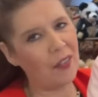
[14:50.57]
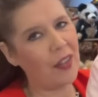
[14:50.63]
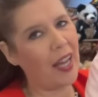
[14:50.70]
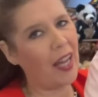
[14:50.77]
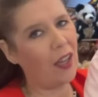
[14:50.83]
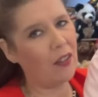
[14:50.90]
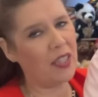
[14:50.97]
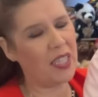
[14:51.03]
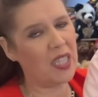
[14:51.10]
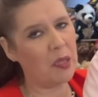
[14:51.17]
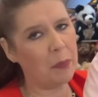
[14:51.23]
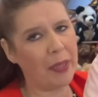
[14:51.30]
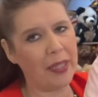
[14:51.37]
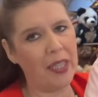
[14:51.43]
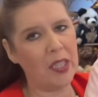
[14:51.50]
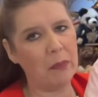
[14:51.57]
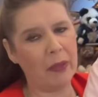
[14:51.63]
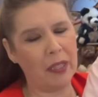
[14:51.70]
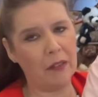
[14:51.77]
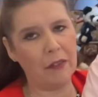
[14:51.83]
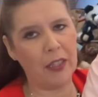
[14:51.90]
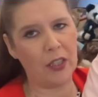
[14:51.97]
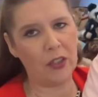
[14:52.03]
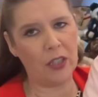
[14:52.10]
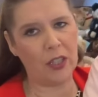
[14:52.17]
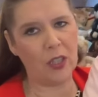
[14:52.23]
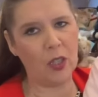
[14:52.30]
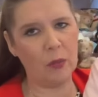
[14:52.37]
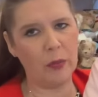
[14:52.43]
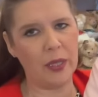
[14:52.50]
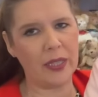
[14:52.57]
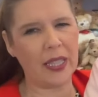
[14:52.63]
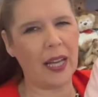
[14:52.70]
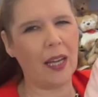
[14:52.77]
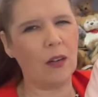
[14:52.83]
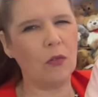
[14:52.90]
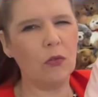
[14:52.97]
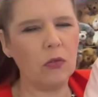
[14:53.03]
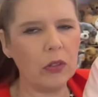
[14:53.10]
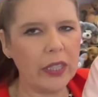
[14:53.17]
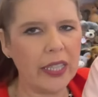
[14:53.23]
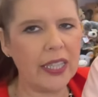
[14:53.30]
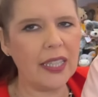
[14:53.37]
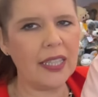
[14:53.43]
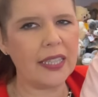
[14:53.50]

of how the Spanish manufactured companies are really